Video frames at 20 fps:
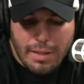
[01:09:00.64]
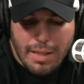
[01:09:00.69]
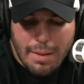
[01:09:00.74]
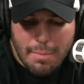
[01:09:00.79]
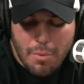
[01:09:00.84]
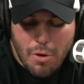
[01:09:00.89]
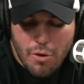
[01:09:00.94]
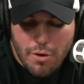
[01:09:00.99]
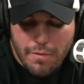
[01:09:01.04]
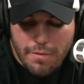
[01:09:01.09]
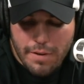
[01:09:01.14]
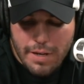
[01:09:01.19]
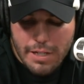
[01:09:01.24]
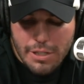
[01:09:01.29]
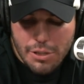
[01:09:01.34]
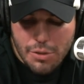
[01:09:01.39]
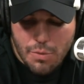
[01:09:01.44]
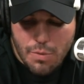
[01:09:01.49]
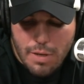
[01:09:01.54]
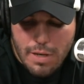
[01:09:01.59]
Like
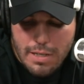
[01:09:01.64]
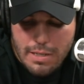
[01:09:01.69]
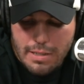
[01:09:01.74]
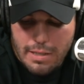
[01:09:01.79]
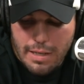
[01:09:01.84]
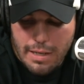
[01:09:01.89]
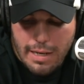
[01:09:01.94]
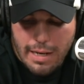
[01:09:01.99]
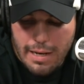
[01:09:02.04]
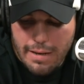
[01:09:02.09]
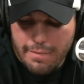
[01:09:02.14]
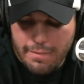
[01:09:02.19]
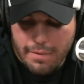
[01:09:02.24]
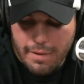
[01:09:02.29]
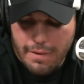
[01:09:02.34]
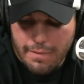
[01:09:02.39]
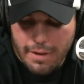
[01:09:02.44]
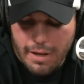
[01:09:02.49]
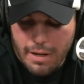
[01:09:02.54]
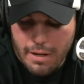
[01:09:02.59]
motivation wise, like
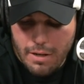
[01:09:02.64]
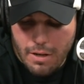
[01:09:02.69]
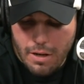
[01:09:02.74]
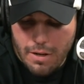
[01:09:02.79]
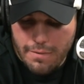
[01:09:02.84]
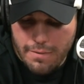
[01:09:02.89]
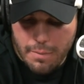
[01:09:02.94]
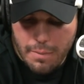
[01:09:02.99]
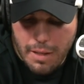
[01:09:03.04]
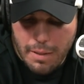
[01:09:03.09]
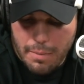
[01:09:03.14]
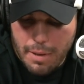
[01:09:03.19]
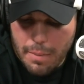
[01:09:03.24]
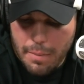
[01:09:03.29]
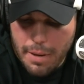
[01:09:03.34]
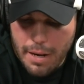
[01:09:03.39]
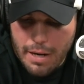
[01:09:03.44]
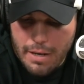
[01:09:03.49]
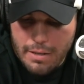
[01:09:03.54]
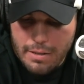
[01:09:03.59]
I've got it all from like my
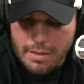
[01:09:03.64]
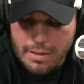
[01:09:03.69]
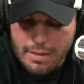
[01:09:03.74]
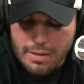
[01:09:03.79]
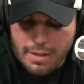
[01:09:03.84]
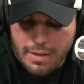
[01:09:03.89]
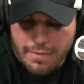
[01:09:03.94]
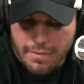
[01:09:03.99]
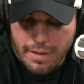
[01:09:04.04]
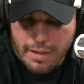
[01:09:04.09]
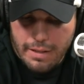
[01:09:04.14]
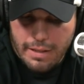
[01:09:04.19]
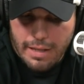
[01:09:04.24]
parents and stuff